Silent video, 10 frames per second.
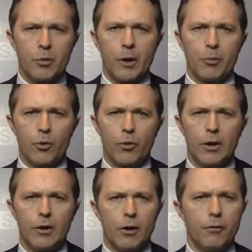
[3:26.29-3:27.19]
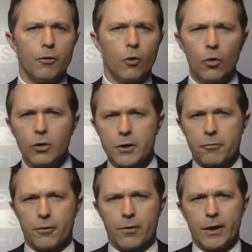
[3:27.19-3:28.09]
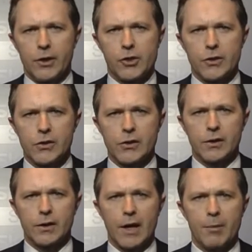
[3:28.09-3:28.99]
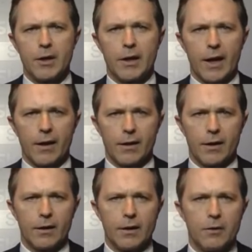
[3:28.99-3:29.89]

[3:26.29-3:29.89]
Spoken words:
people of all different religions coming together